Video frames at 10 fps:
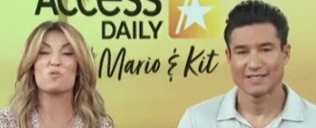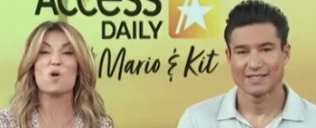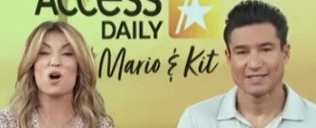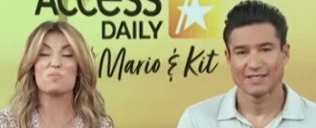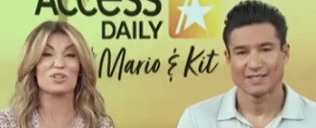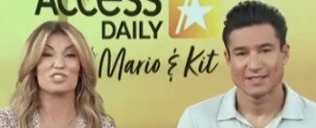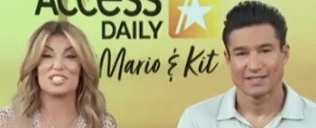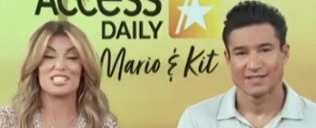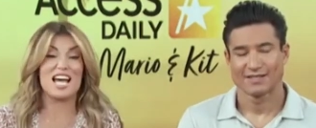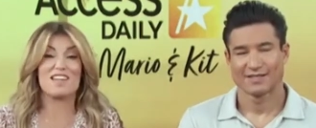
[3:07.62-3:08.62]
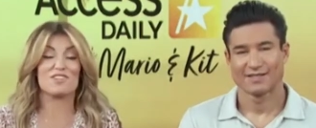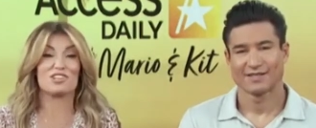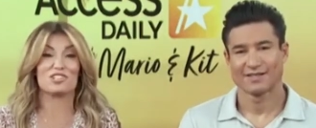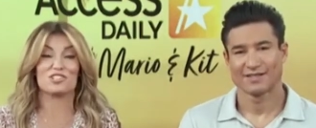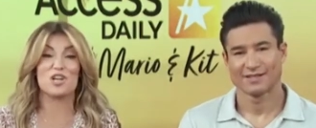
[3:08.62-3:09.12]
Speaker 1: Mark Wahlberg just
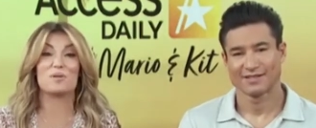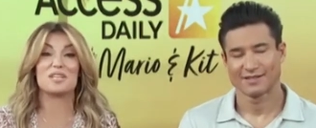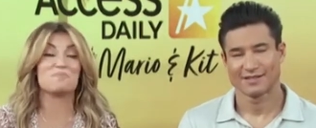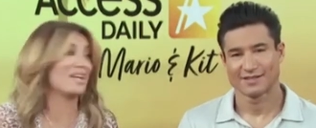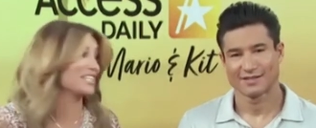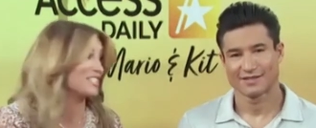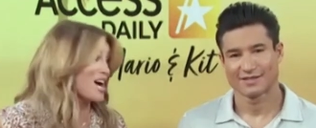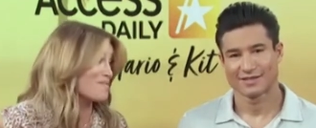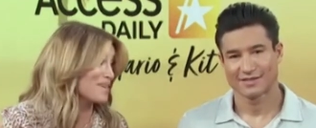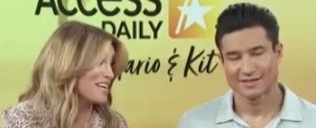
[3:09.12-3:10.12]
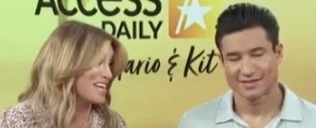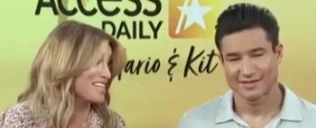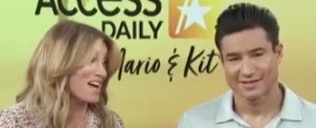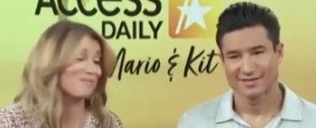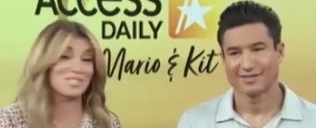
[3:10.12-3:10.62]
live on our show, and he picked up,
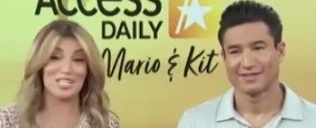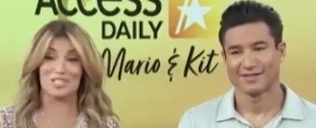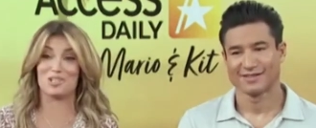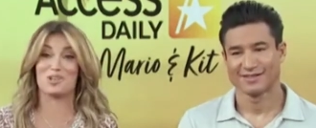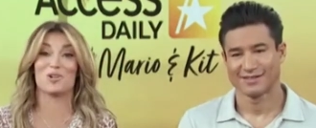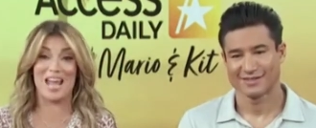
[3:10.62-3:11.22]
and that was such a